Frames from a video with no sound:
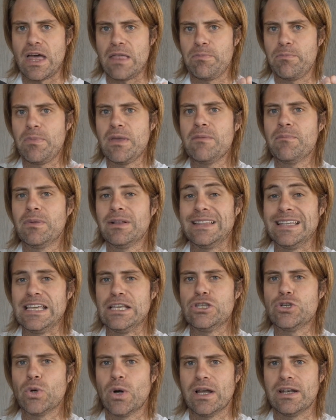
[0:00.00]
people
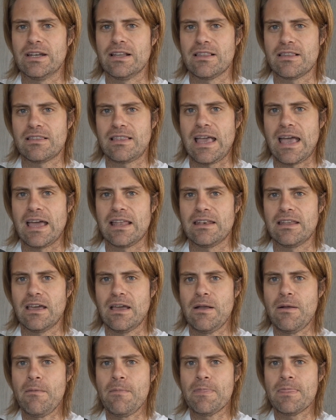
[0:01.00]
need to understand.
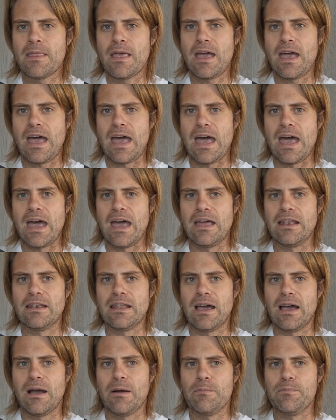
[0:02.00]
And
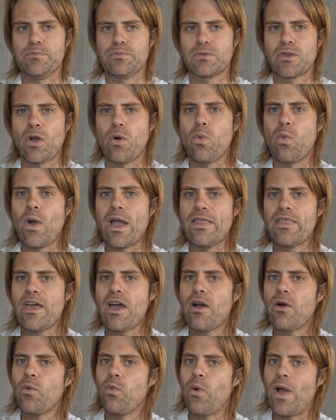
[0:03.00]
when
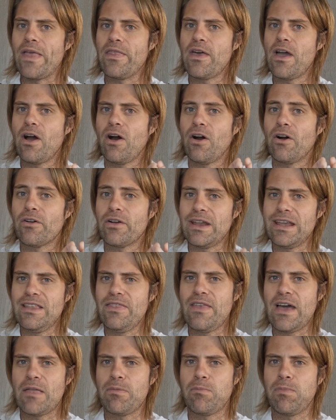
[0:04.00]
they are
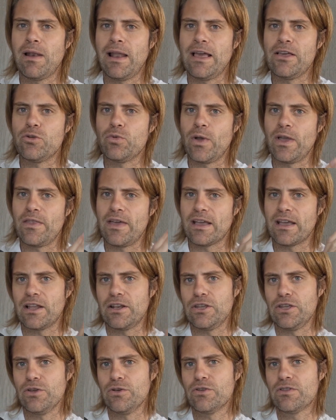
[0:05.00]
in that place where they can
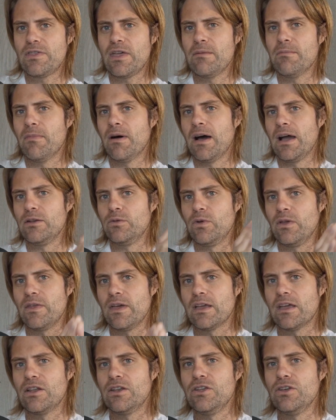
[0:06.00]
use their mind, where
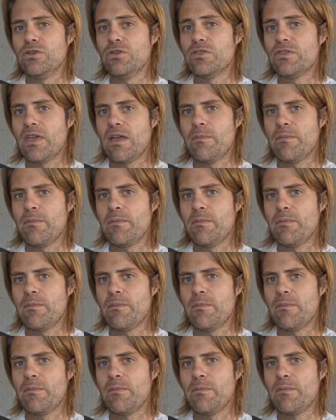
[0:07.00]
they can use their